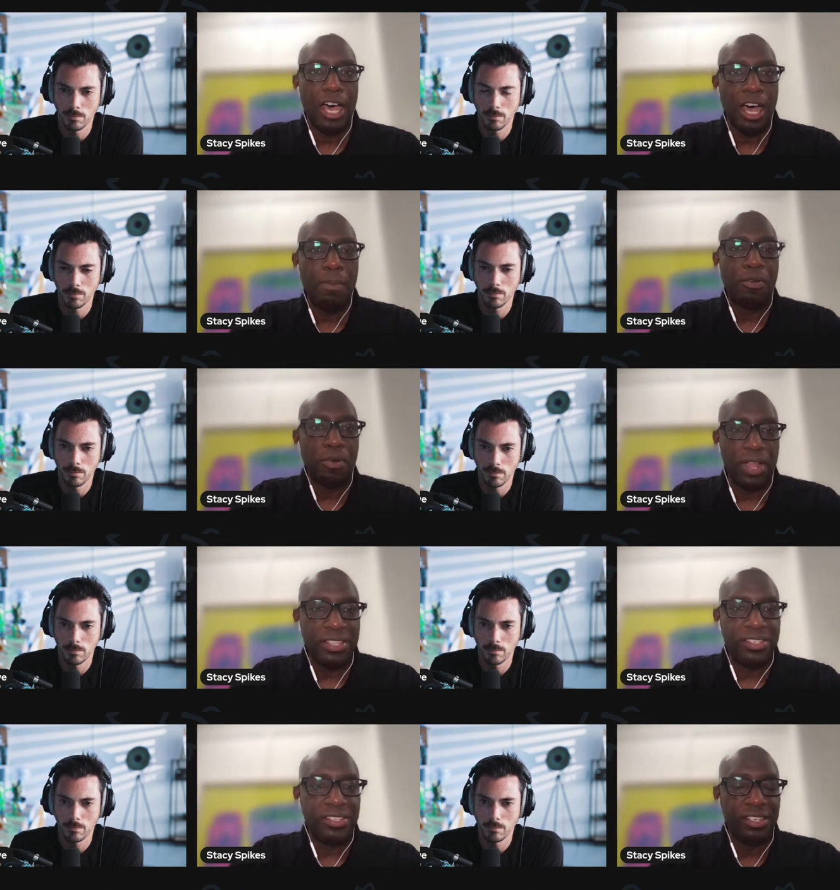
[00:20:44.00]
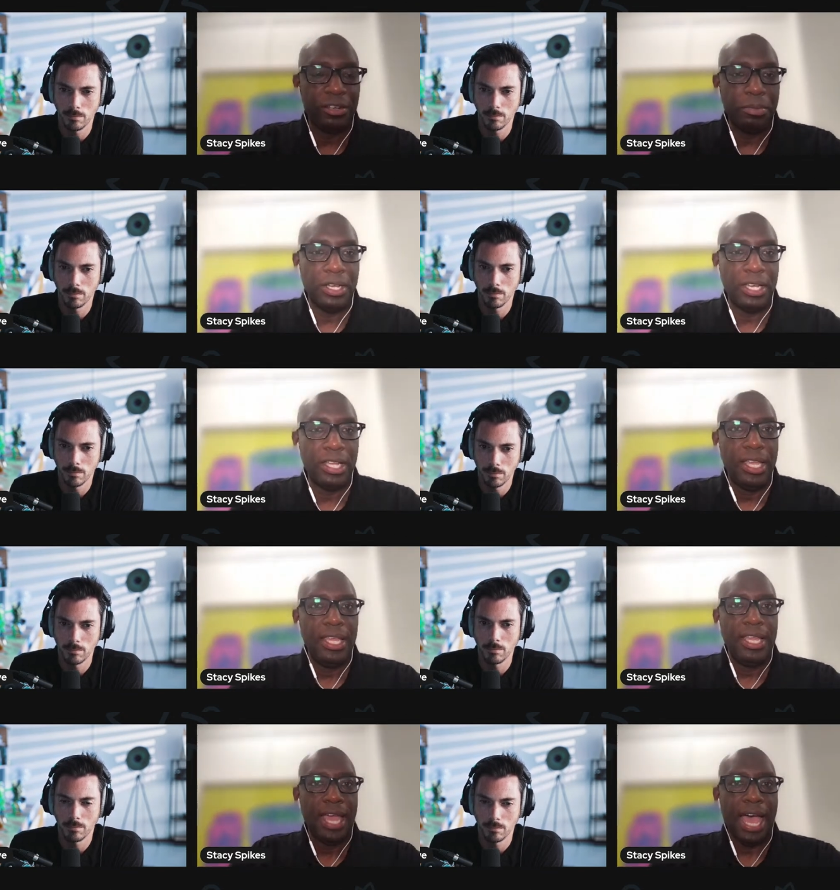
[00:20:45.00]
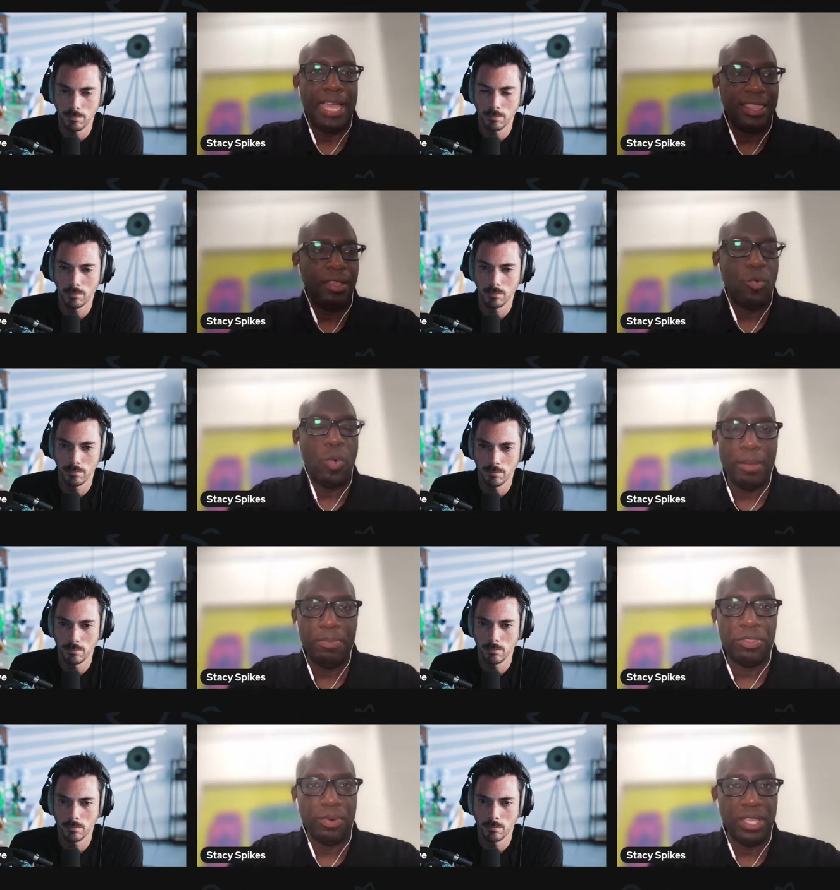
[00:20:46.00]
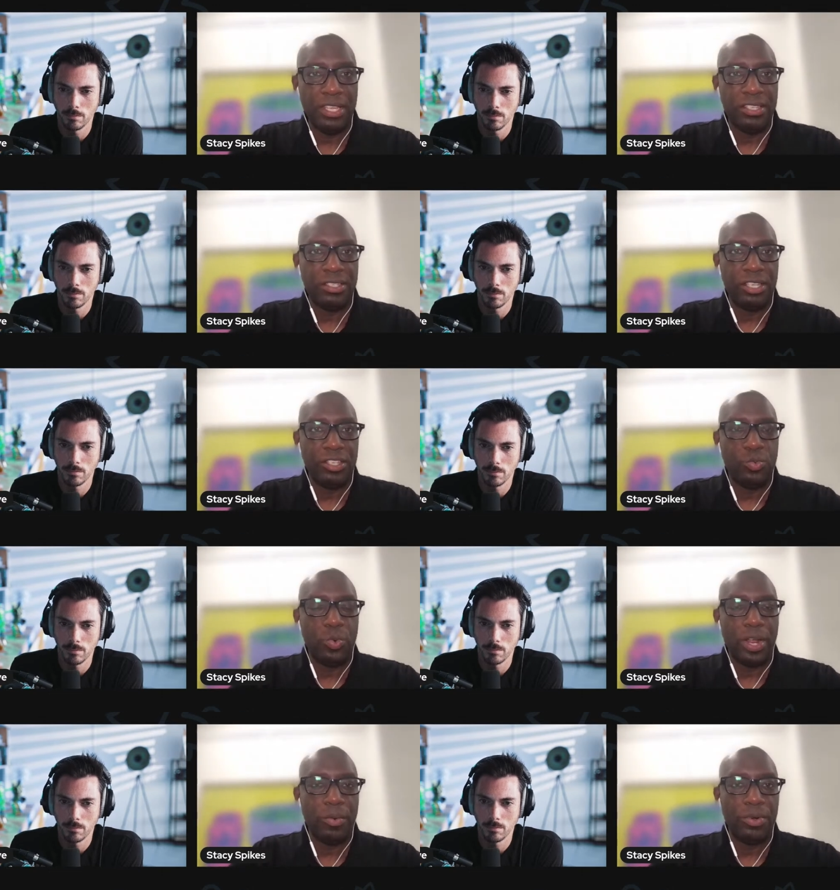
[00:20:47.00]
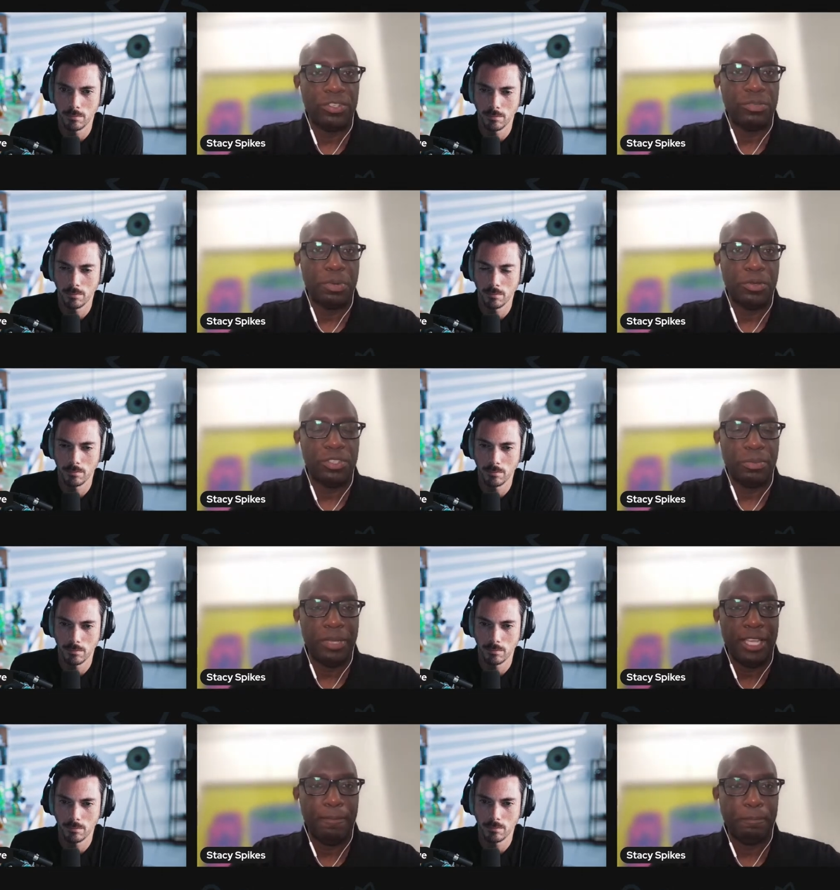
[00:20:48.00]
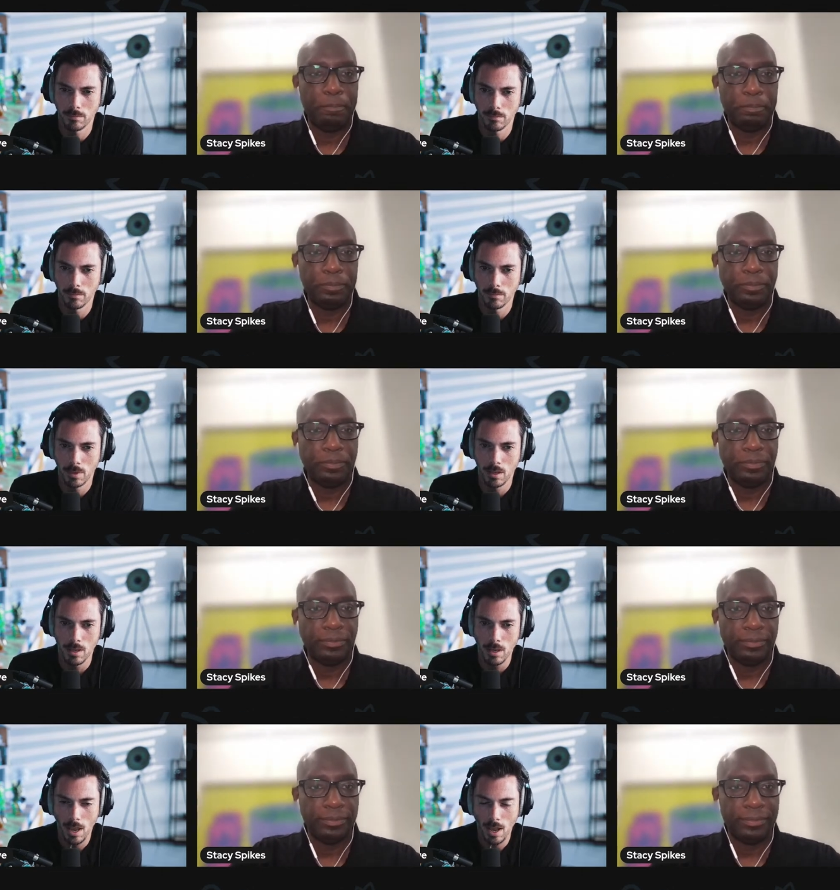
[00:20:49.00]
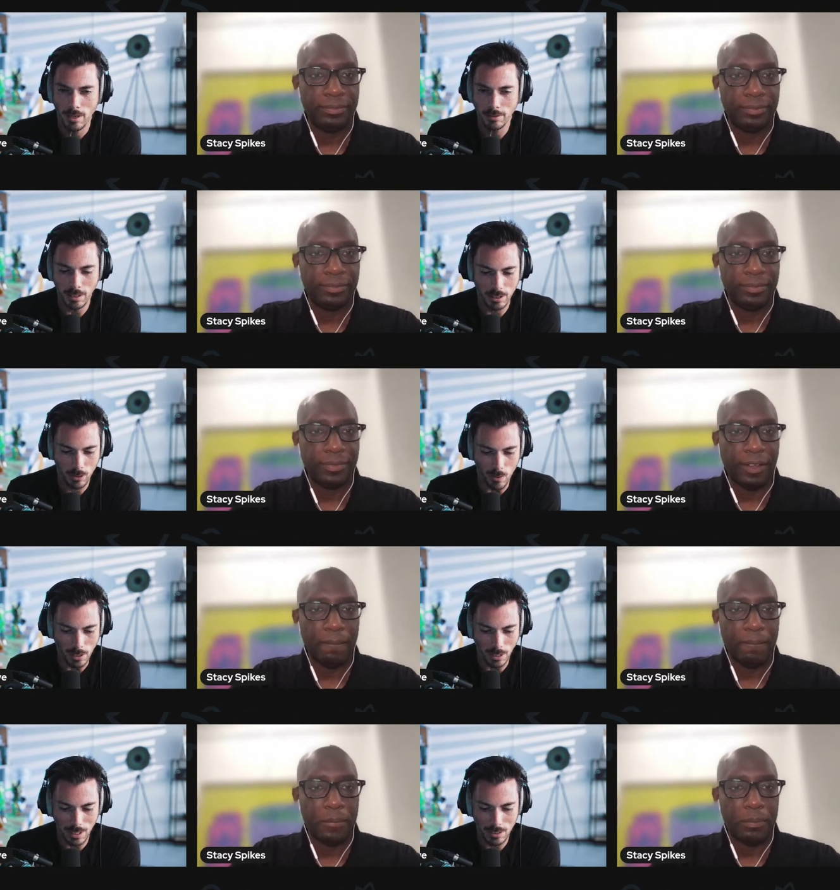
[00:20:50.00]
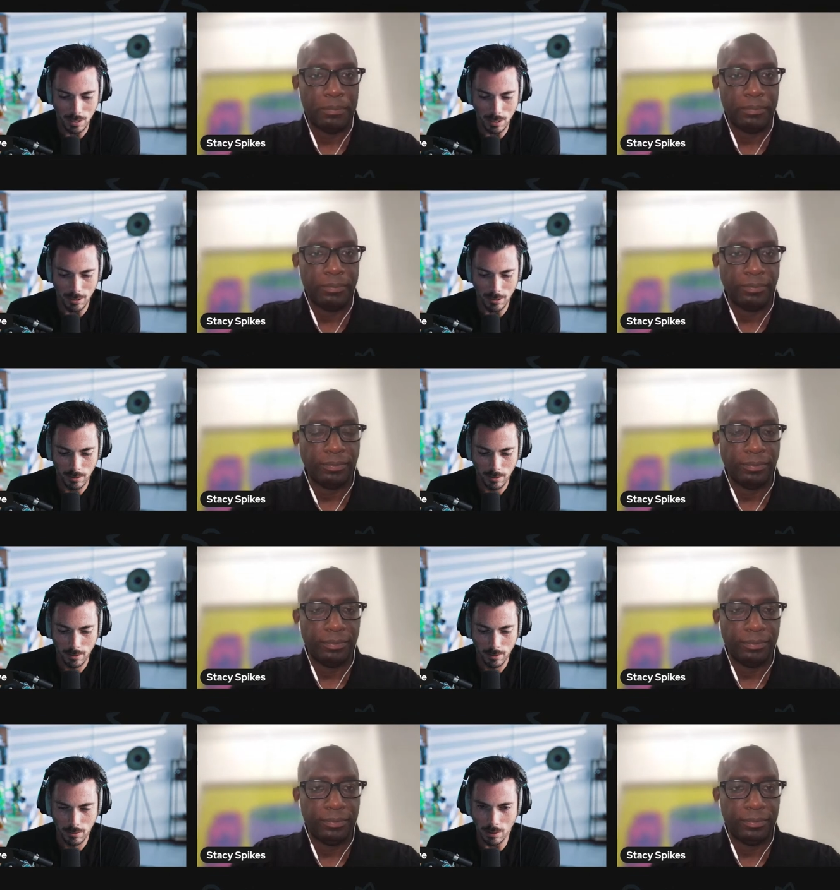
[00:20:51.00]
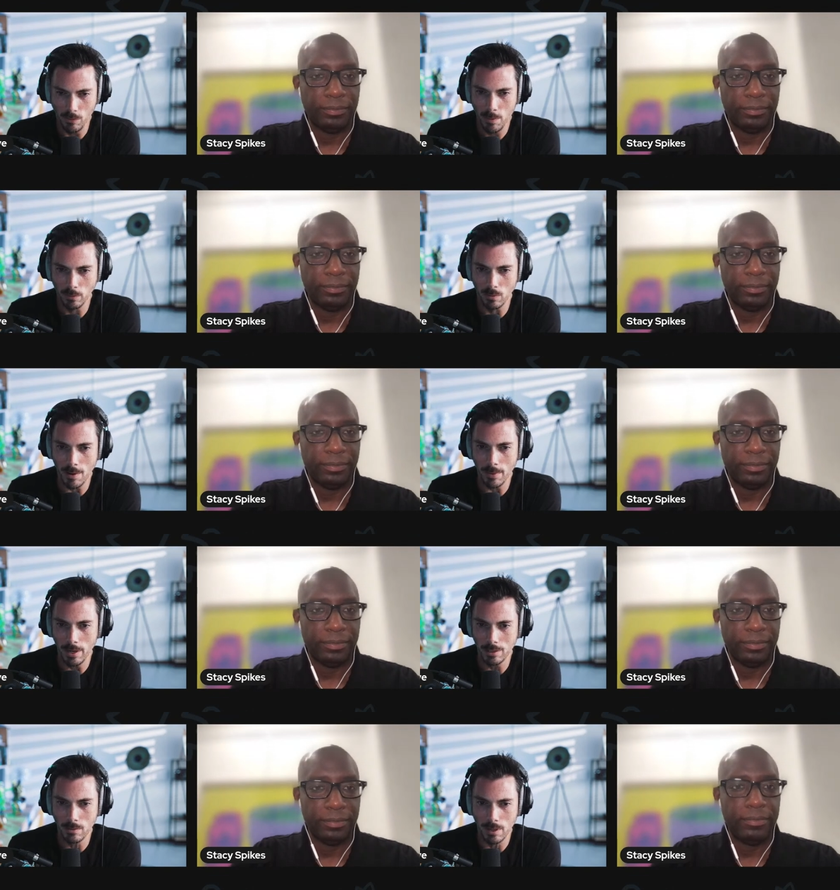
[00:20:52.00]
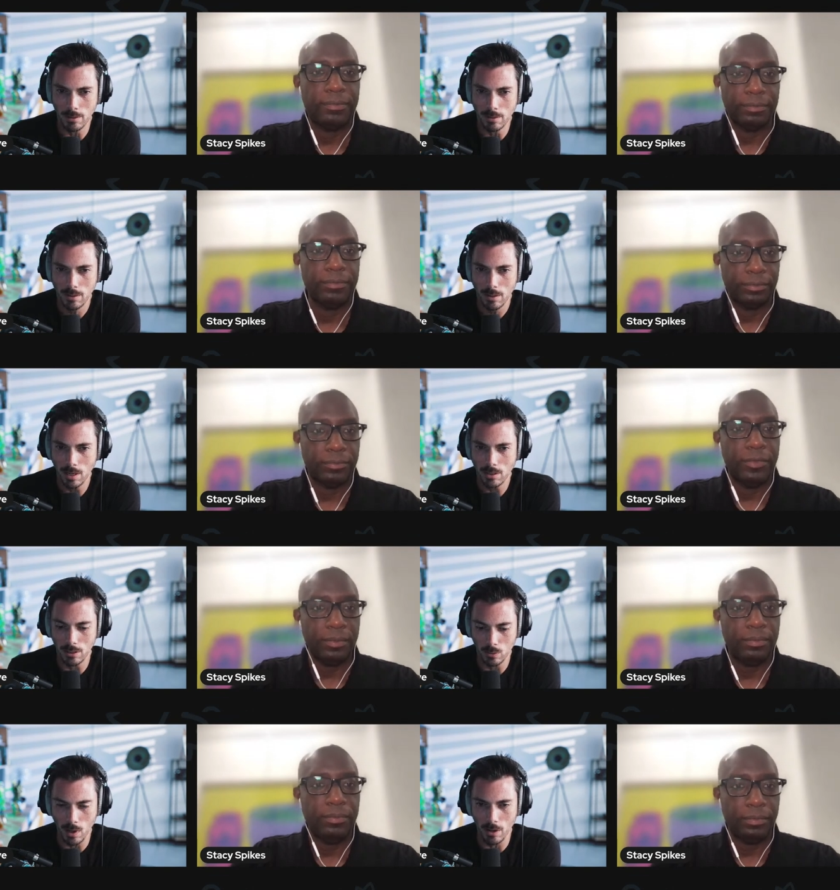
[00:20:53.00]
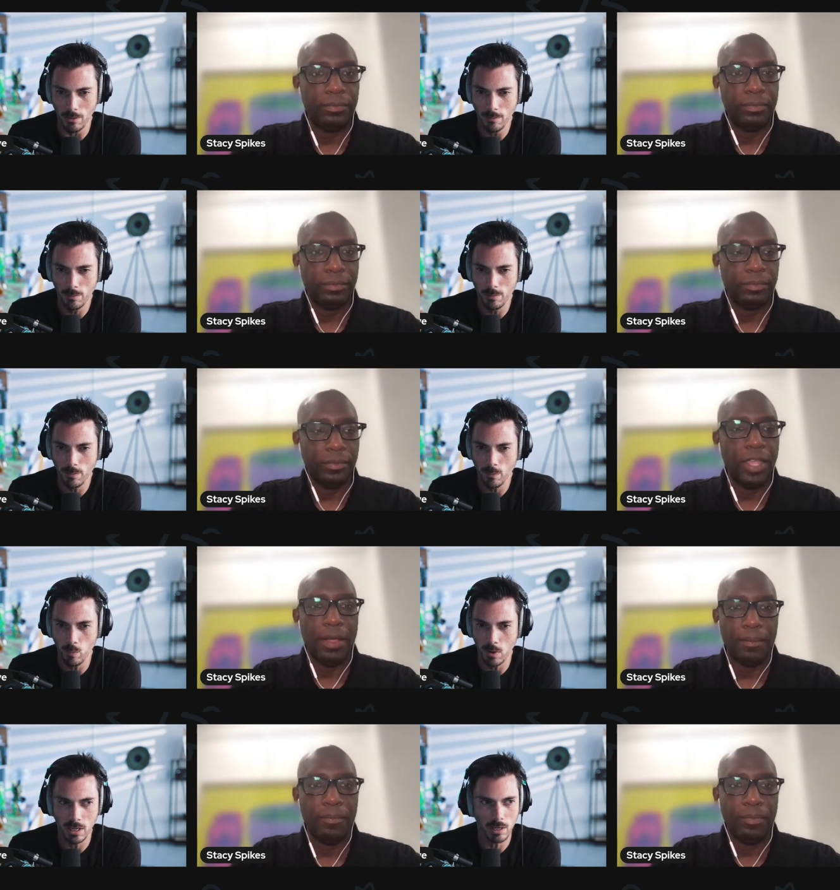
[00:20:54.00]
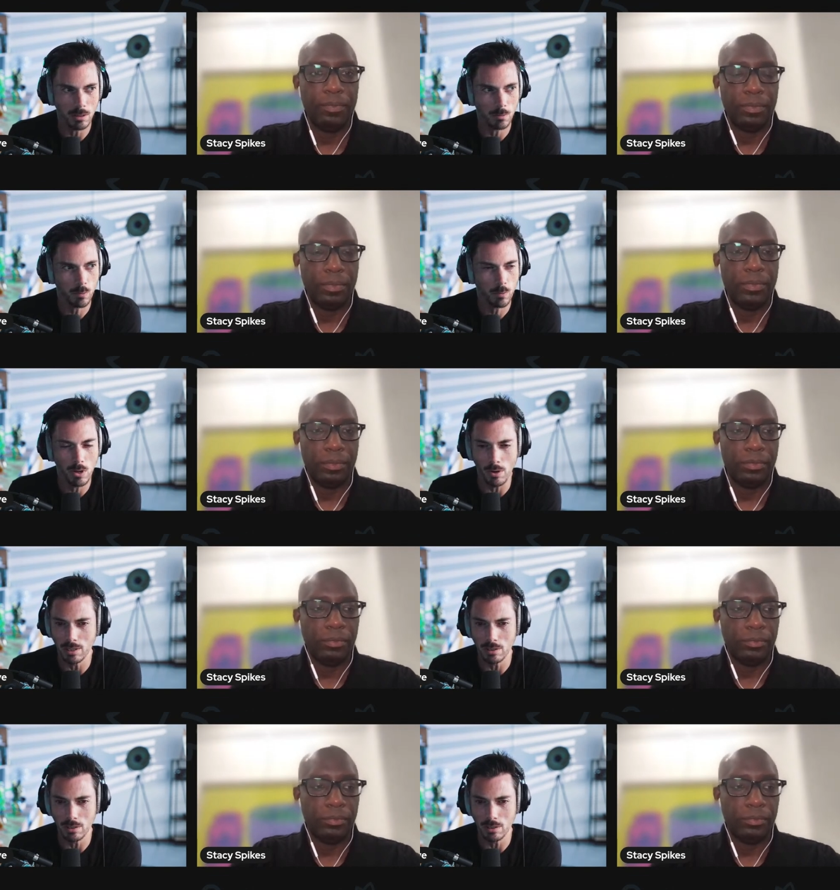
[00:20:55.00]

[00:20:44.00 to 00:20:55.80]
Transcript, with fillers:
Speaker 1: upgrade cinema. I think Web three is is where we're supposed to be.
Speaker 2: And I think it's quite an easy thing for people to wrap their heads around, actually, as well. Yeah. We got into